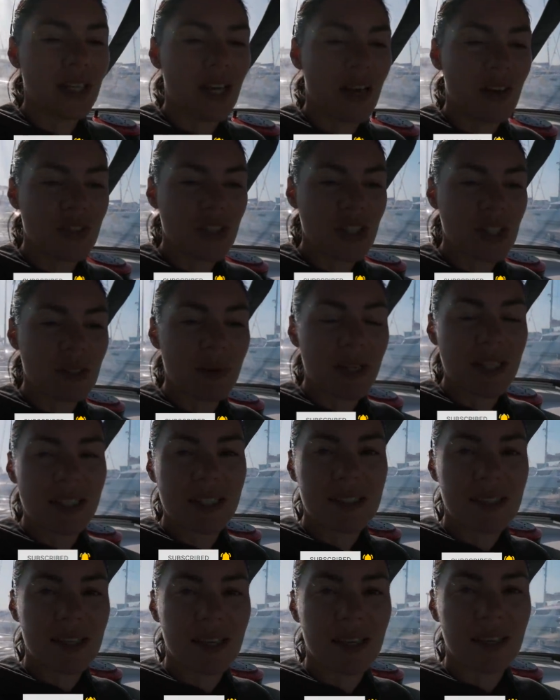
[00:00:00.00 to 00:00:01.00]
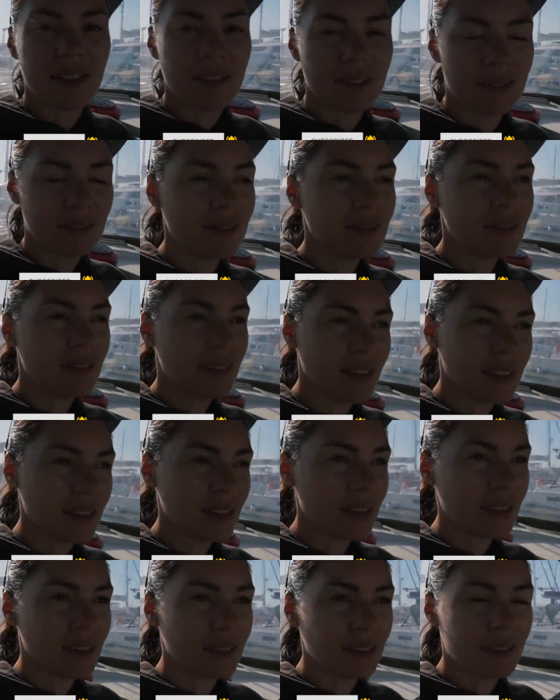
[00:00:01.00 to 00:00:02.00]
yeah. I was just about to say
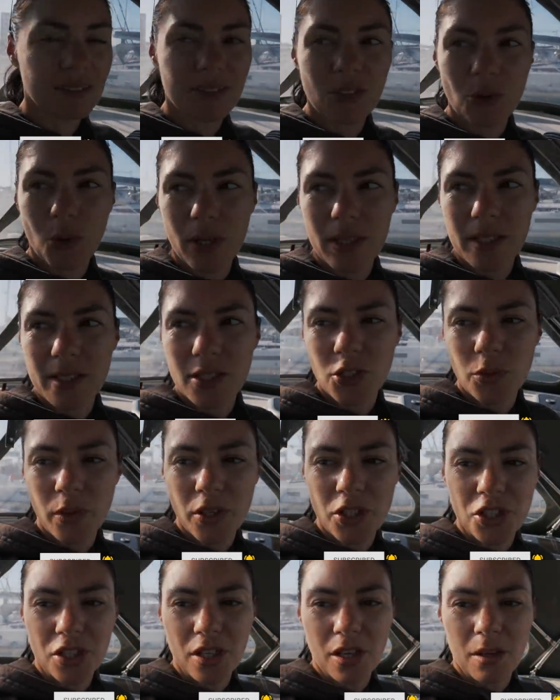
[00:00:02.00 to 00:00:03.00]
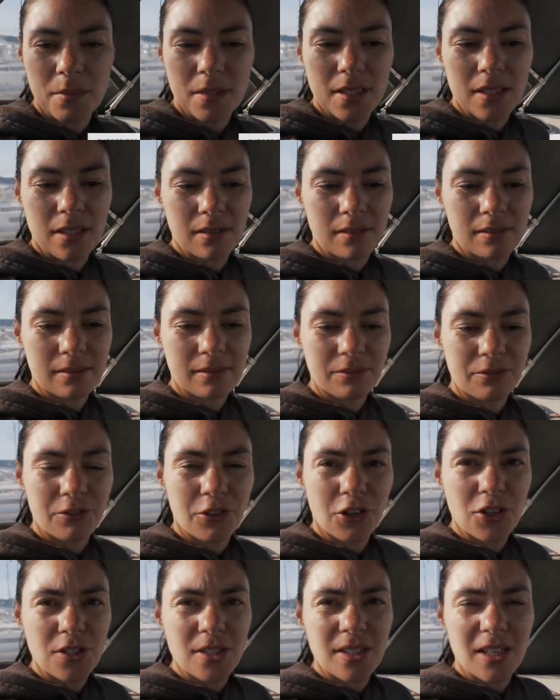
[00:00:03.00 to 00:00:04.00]
the, the toilet situation comes in
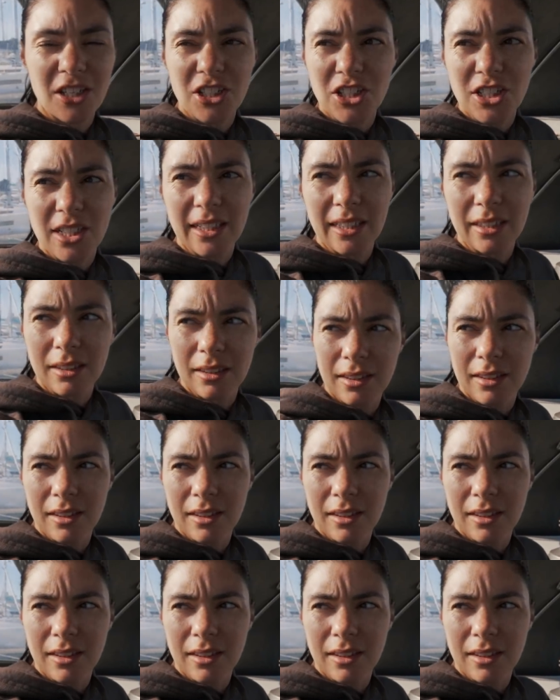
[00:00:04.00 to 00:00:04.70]
first, actually.